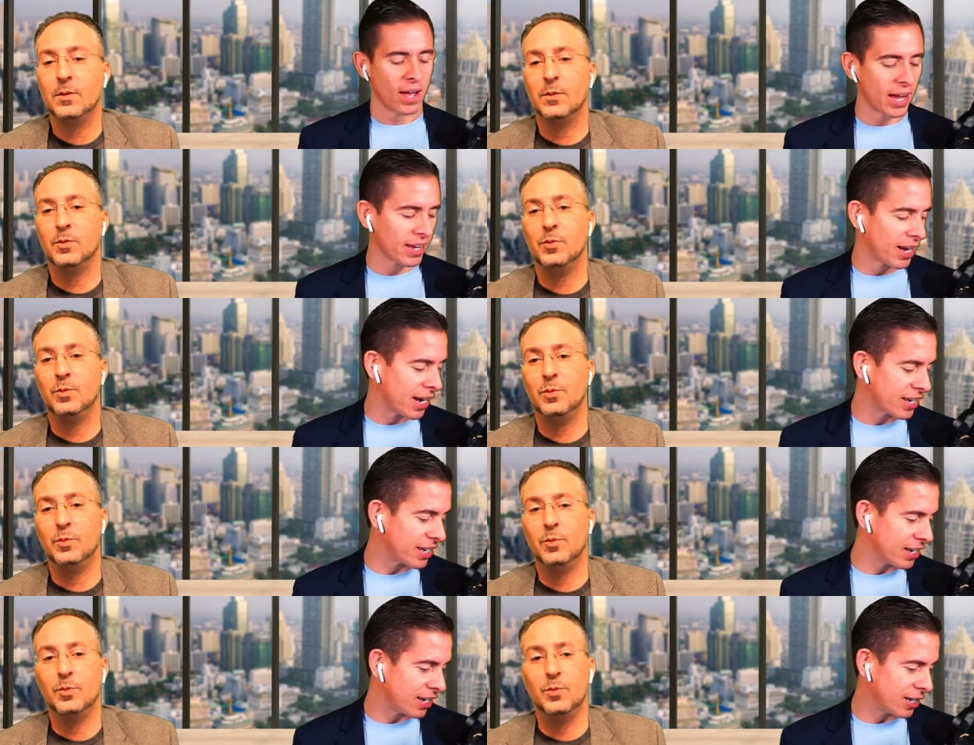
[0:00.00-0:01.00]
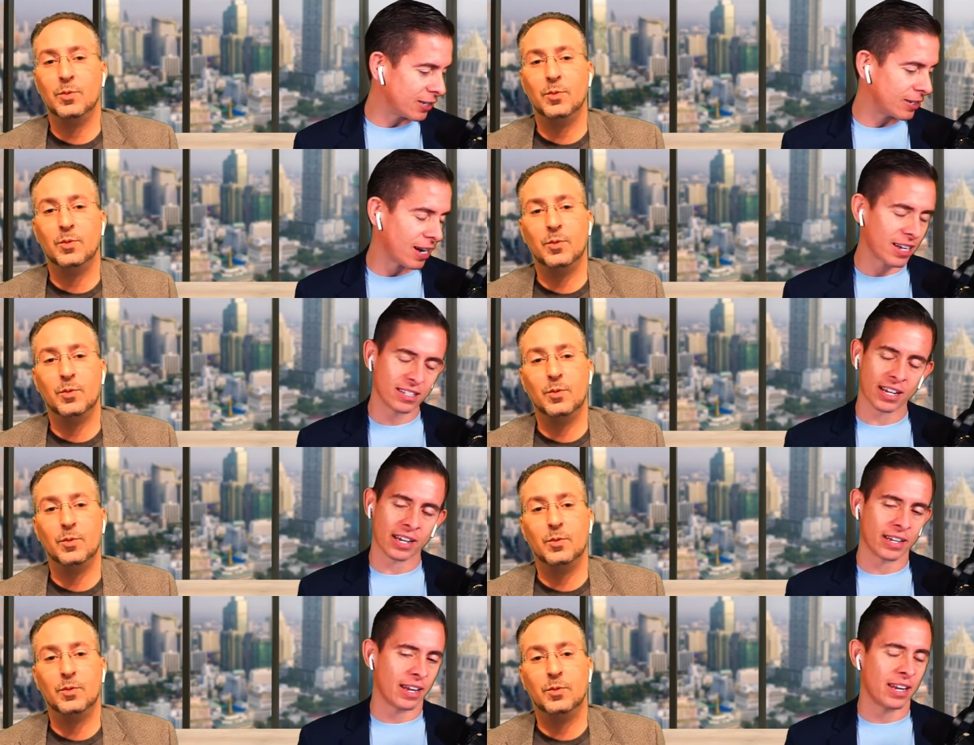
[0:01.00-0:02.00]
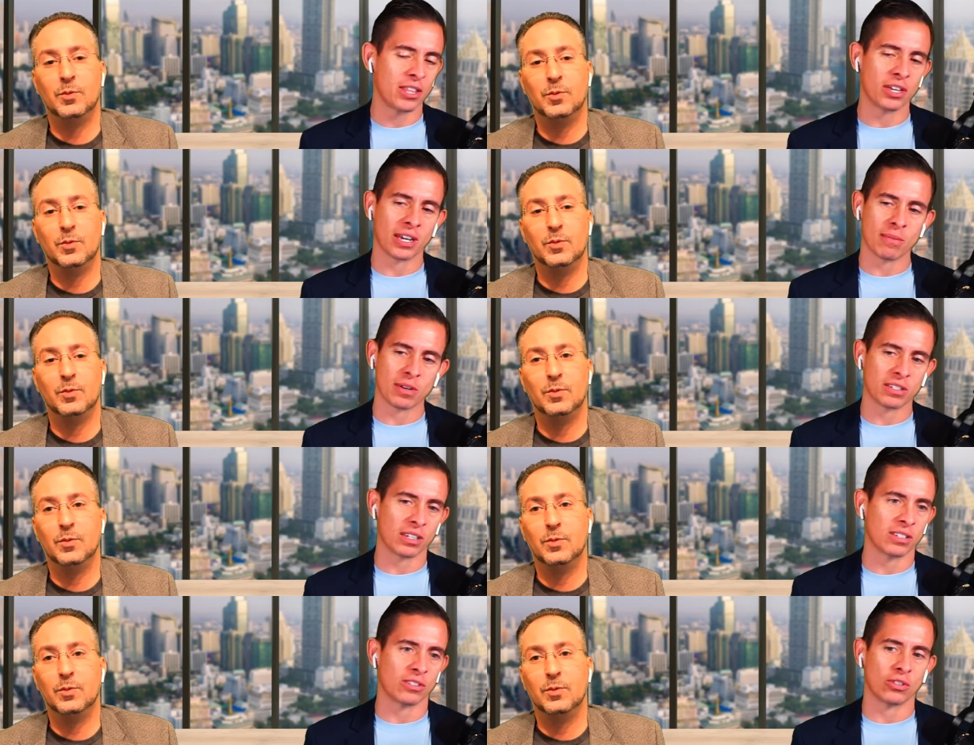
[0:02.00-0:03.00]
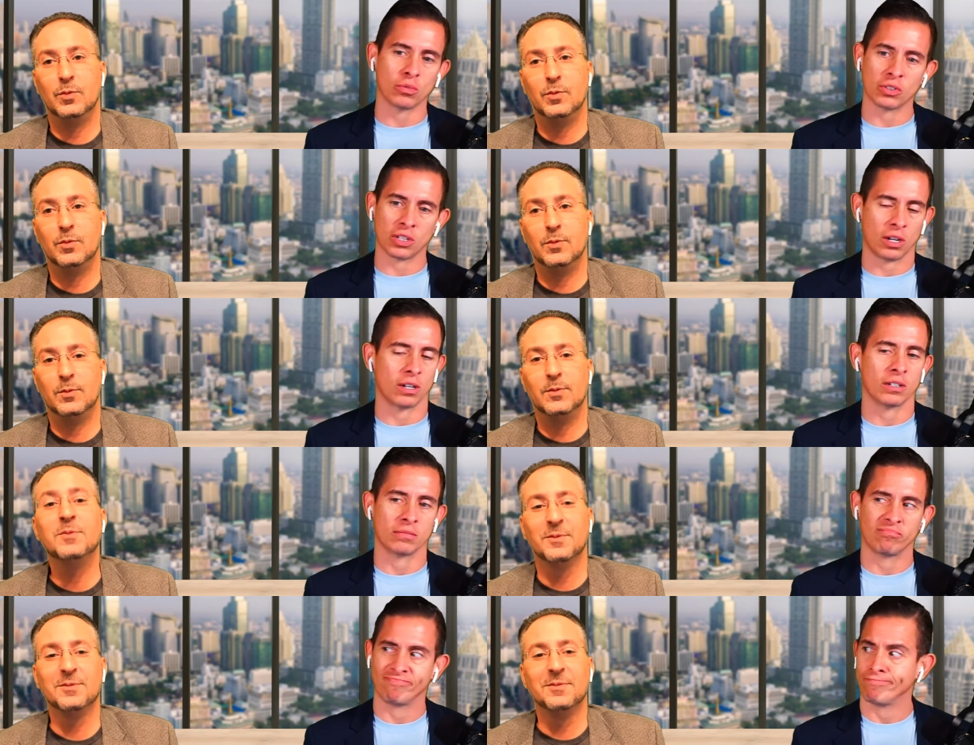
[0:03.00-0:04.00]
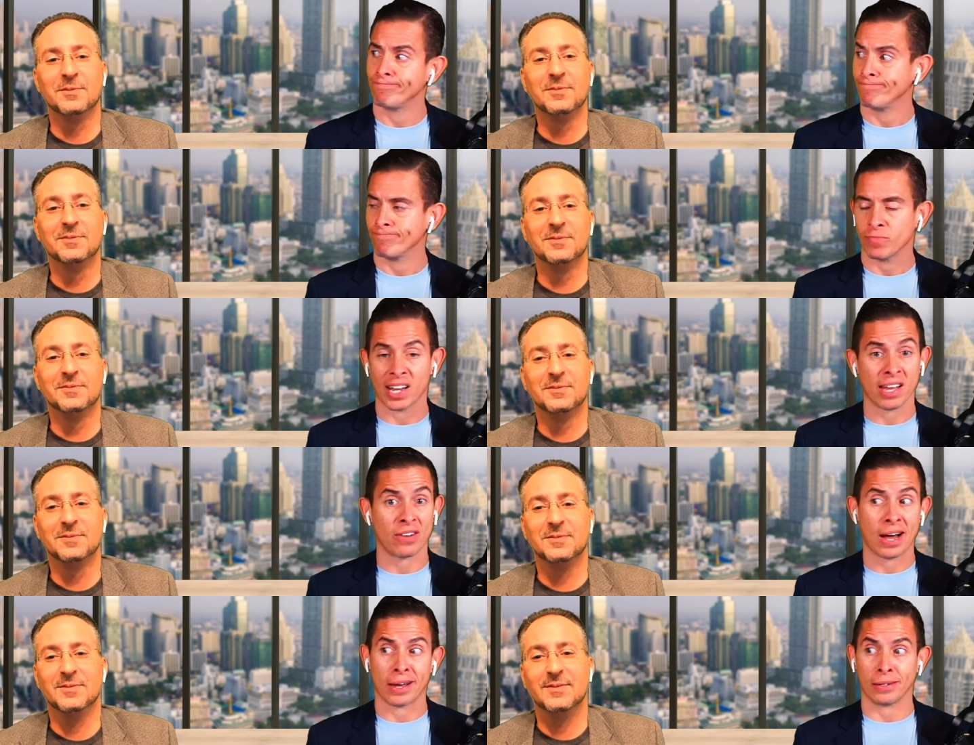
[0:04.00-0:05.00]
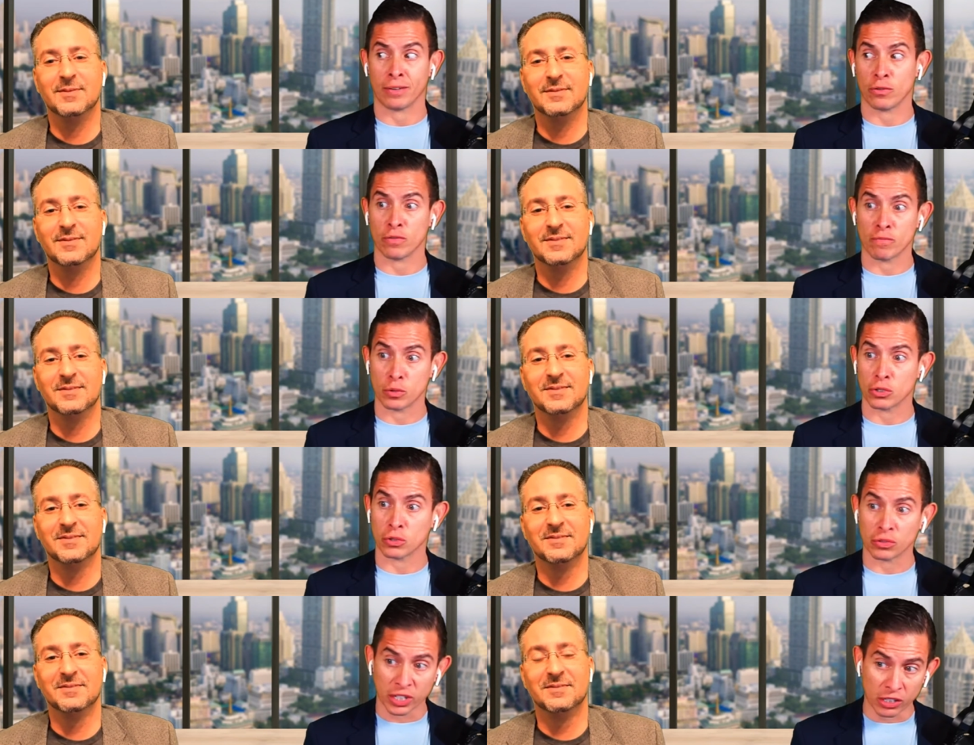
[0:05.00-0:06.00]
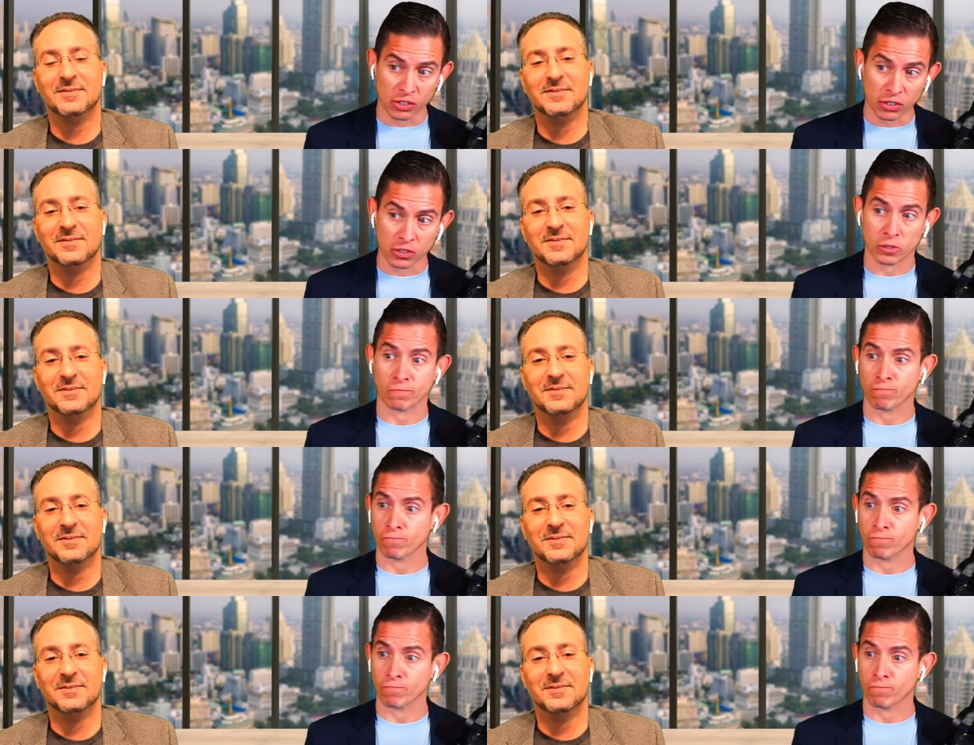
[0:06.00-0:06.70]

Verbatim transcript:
Speaker 1: I, I can uh, I can tie in anything anybody says into a song. I have a high level of musical intelligence.